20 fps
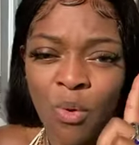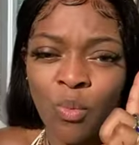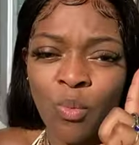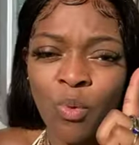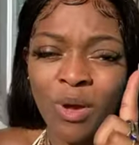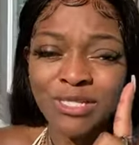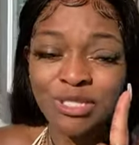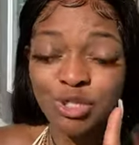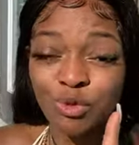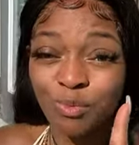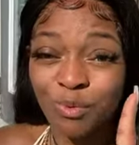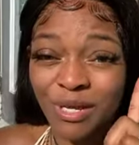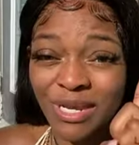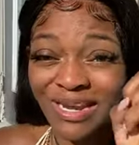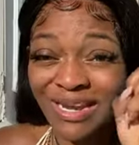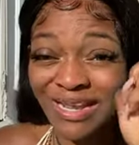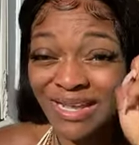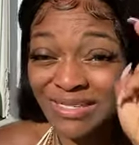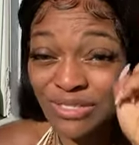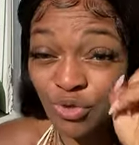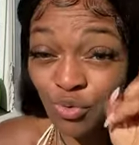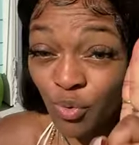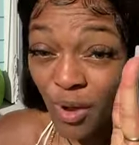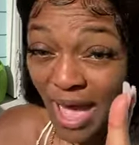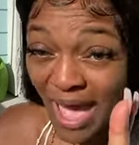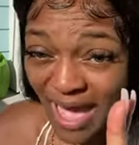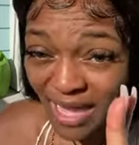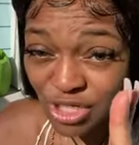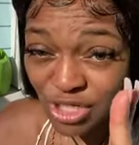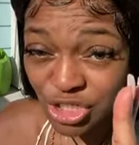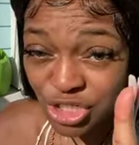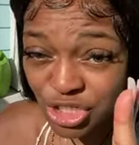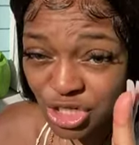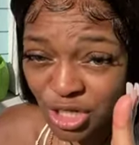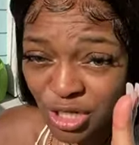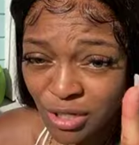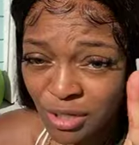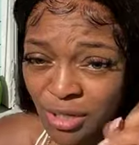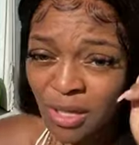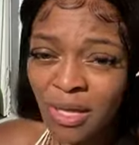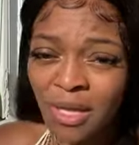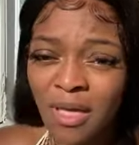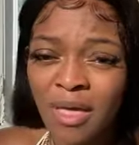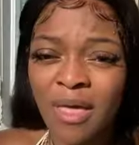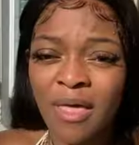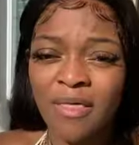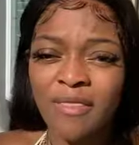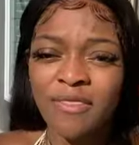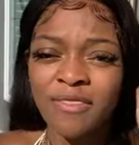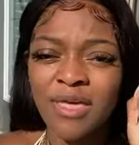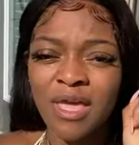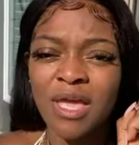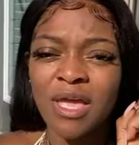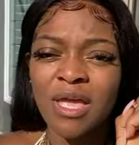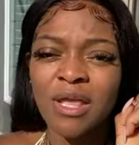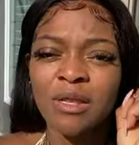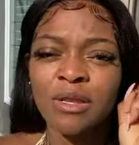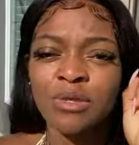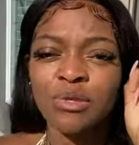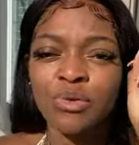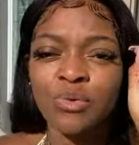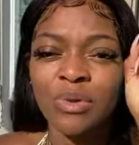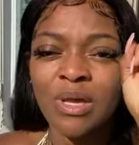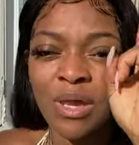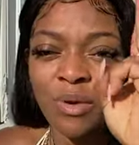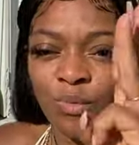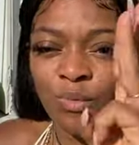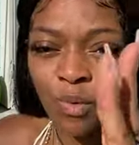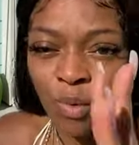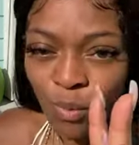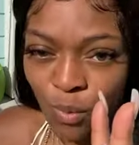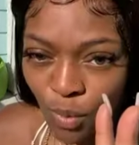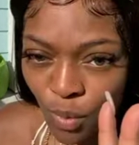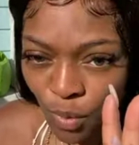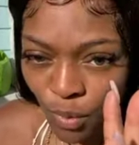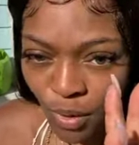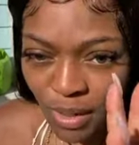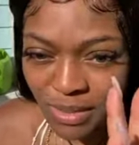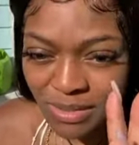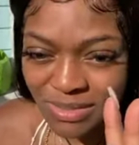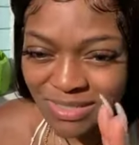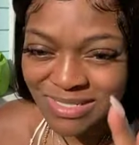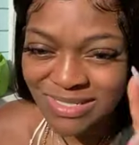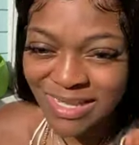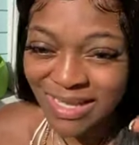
once you put it into action, then you get rewards.